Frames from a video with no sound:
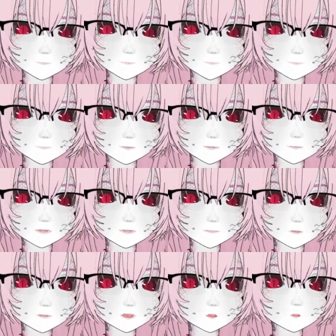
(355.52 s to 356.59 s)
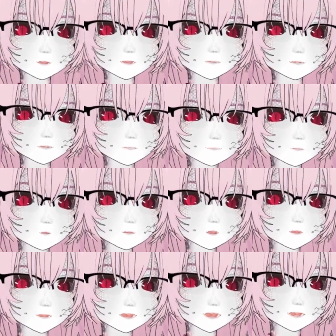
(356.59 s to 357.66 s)
going, what the fuck are you
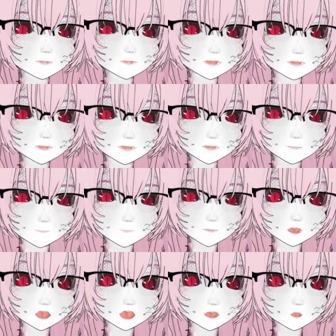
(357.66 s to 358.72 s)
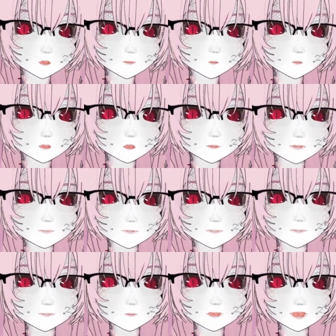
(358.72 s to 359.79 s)
planning? Oh, if only
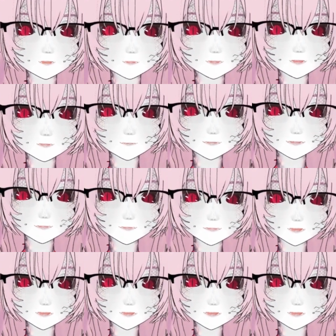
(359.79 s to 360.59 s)
he fucking knew.